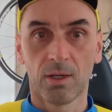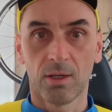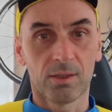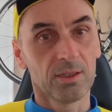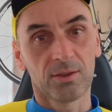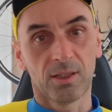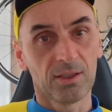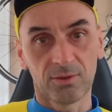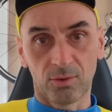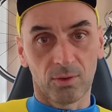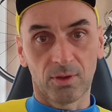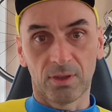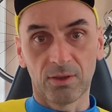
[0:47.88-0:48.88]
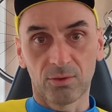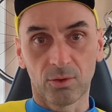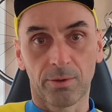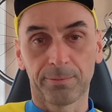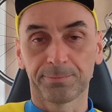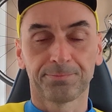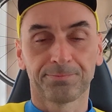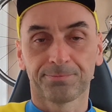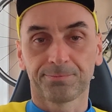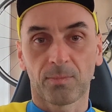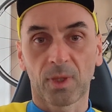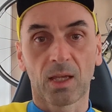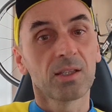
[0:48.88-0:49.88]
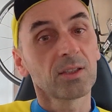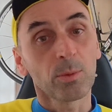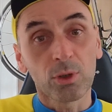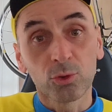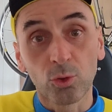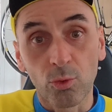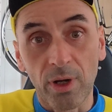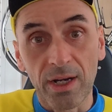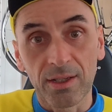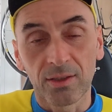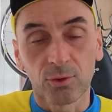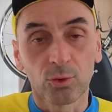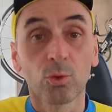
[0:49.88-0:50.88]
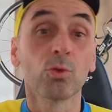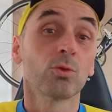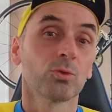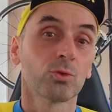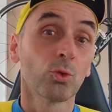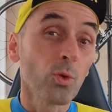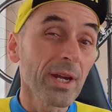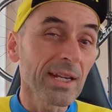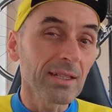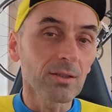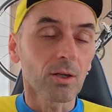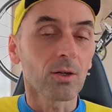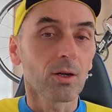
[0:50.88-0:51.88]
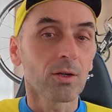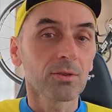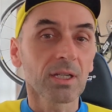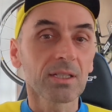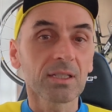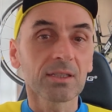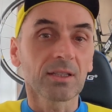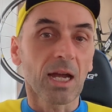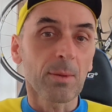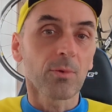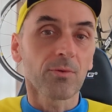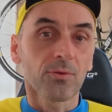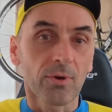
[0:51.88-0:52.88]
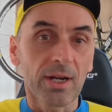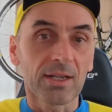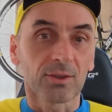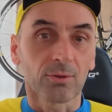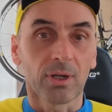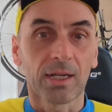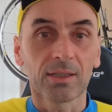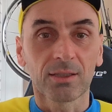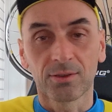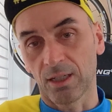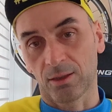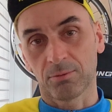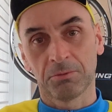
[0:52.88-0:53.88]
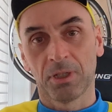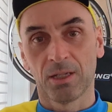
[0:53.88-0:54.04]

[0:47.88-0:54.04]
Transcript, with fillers: He, he's he's um he's able to race to to win on any type of race, right? He's like